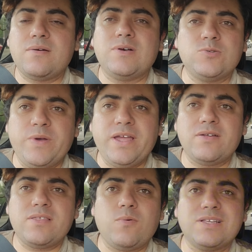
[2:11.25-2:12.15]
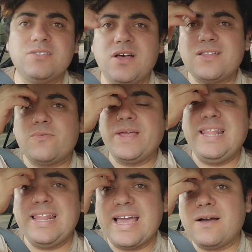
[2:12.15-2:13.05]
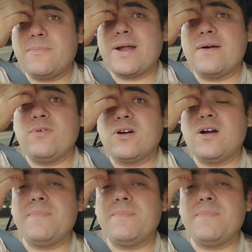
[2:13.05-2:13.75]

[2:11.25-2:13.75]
Was weird. There was not really like a BravoCon,